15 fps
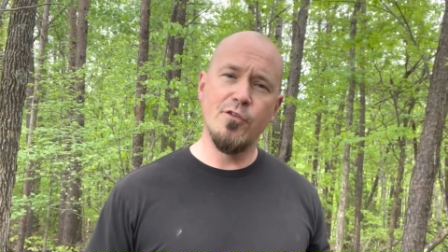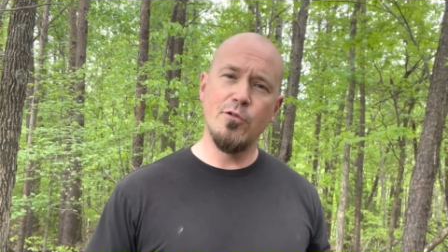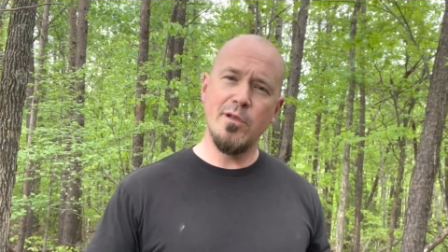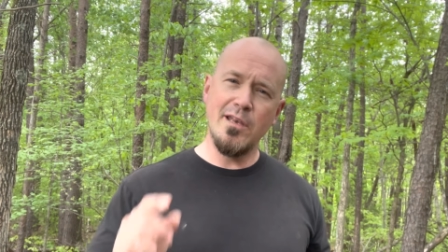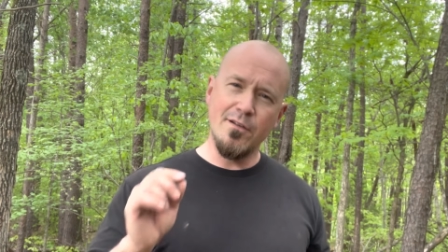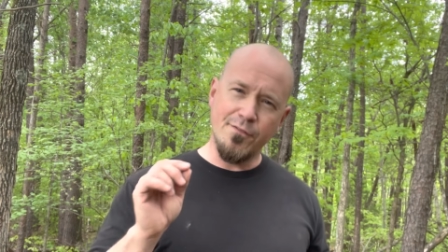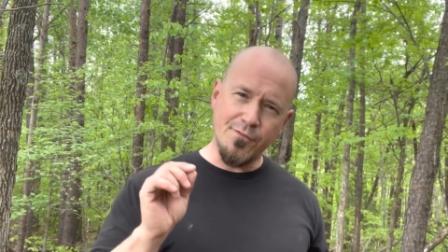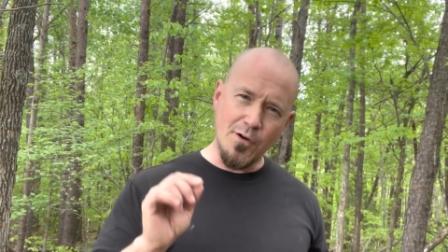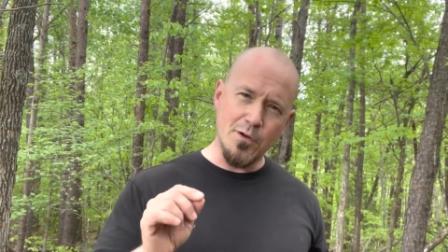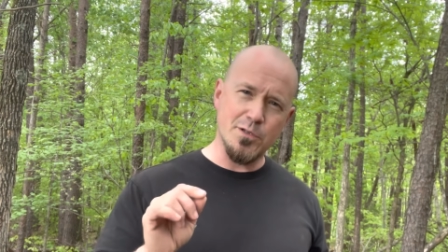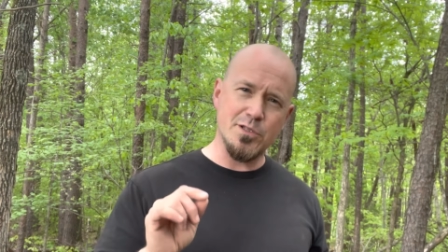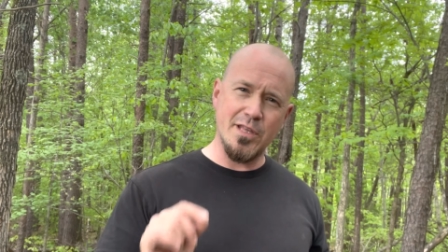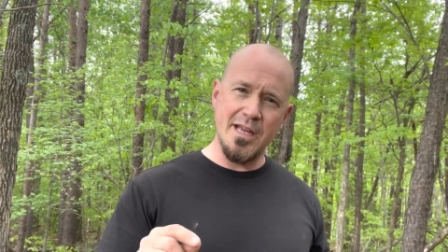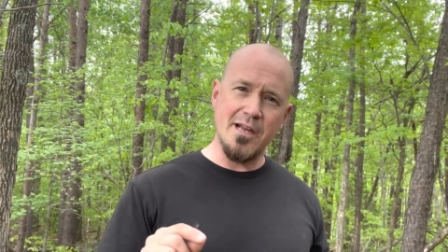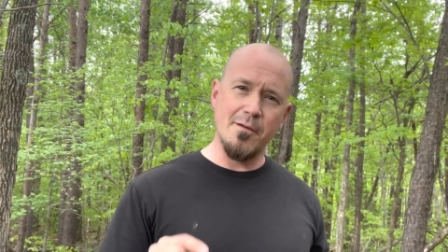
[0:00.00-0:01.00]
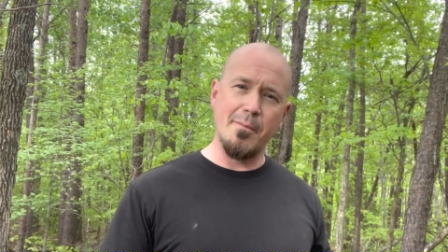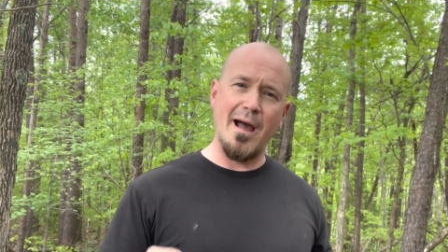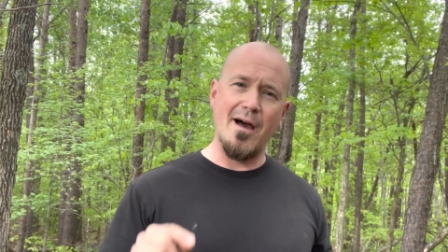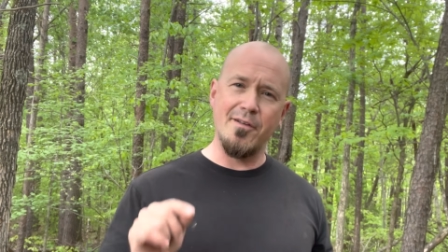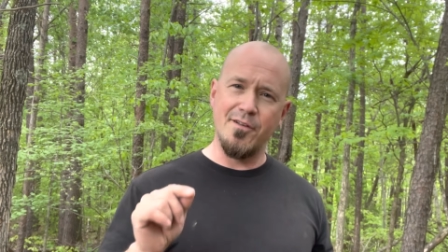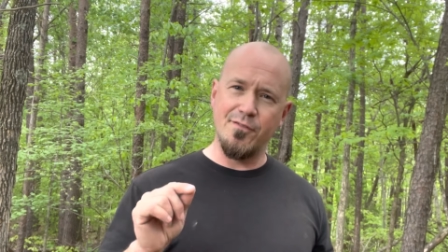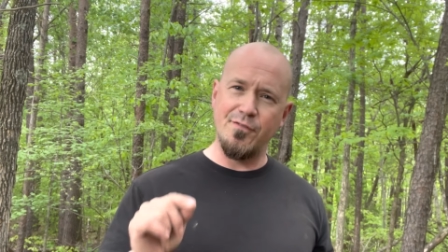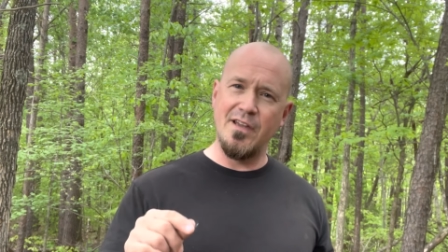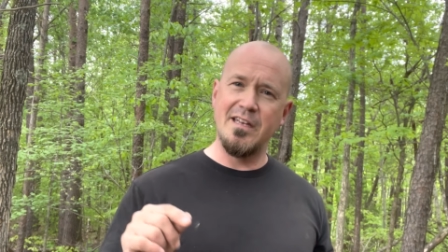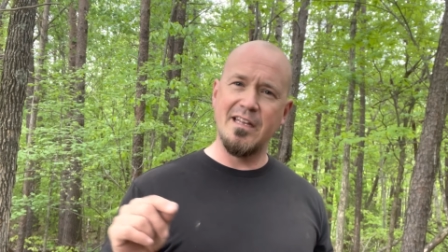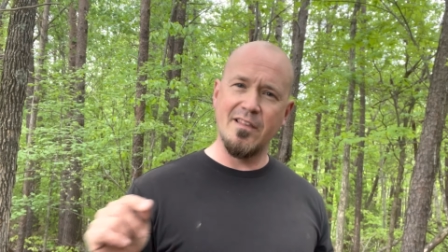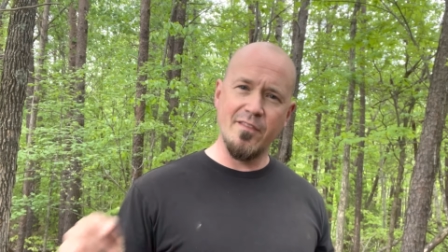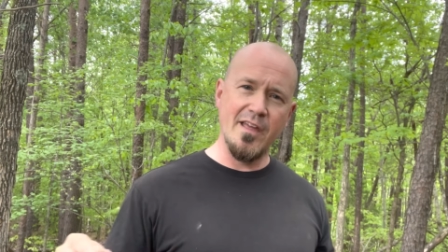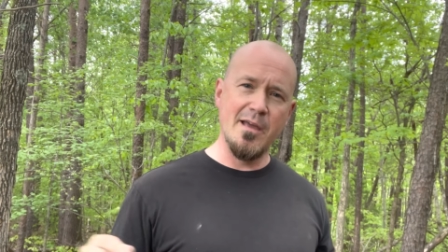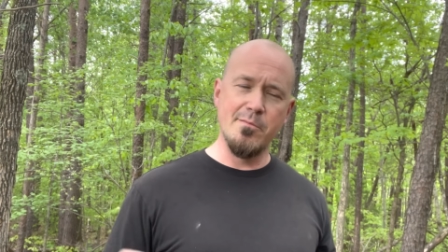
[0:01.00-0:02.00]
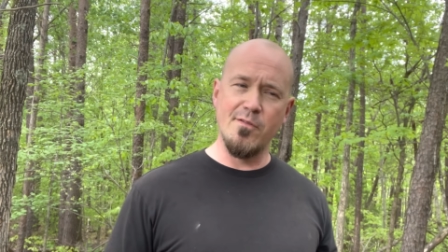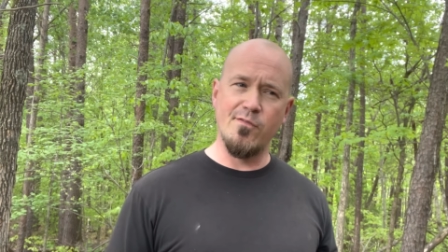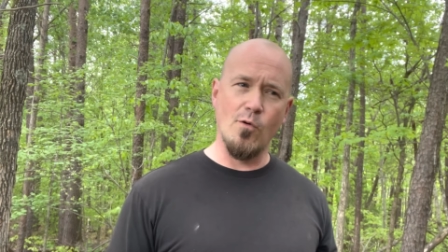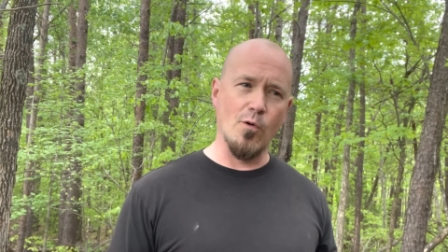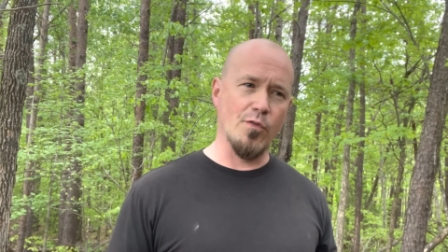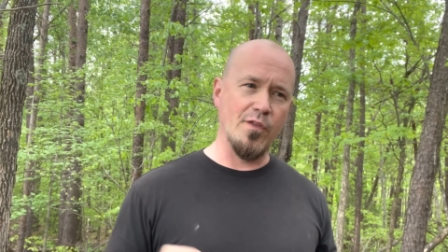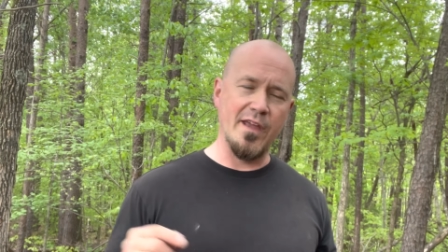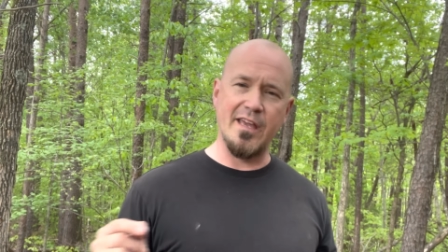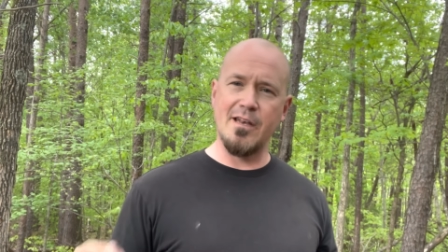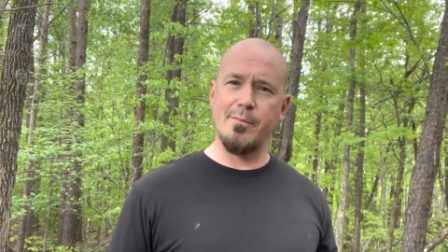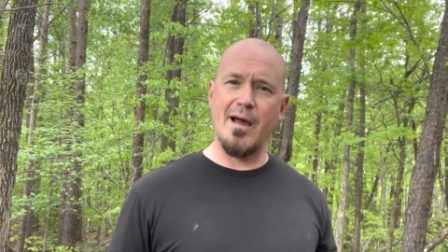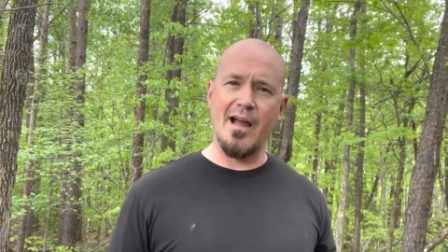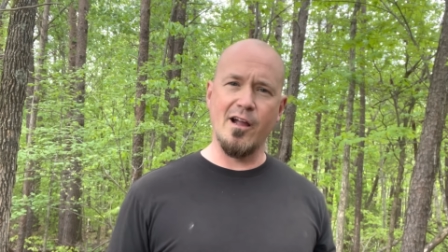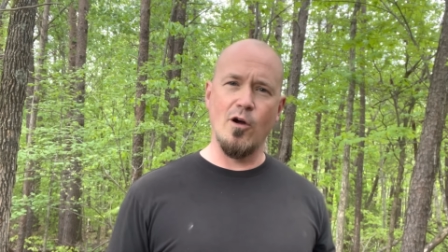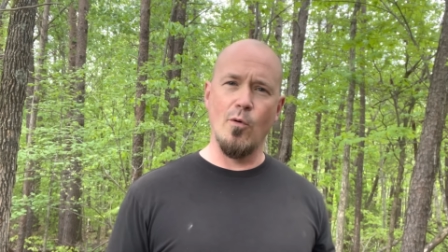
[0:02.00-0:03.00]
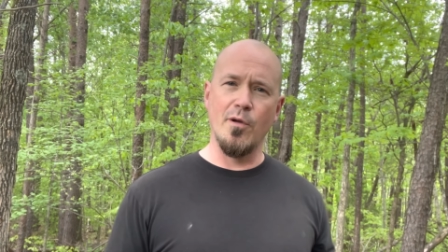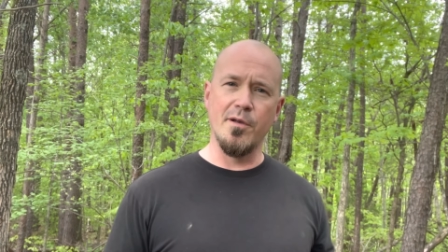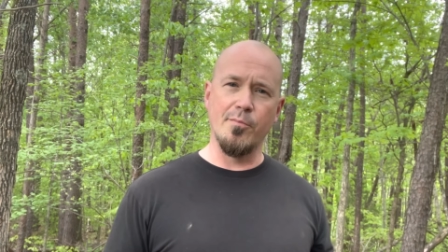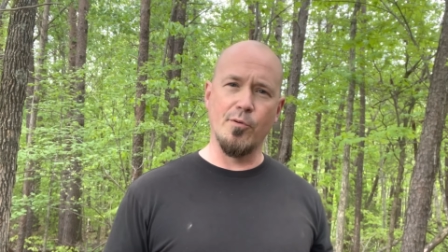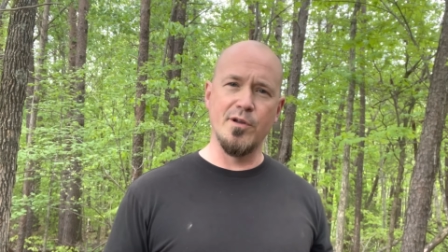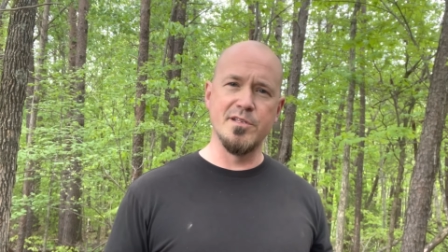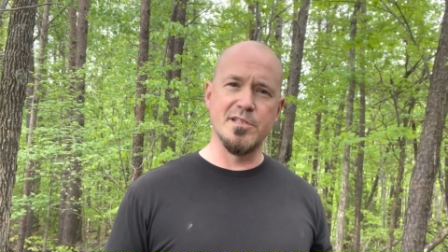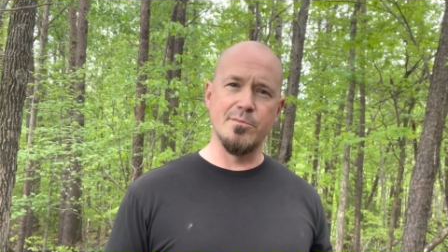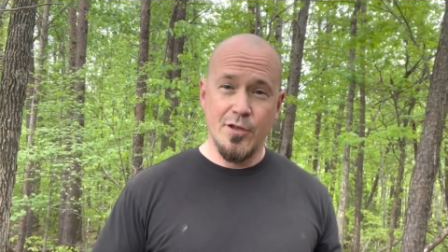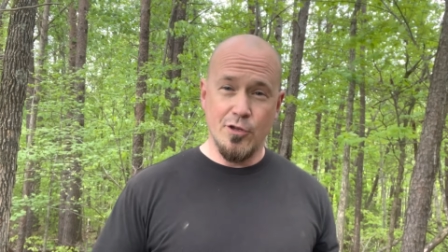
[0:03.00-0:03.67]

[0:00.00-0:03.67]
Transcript: you need to first think about defending them before thinking about going to prison.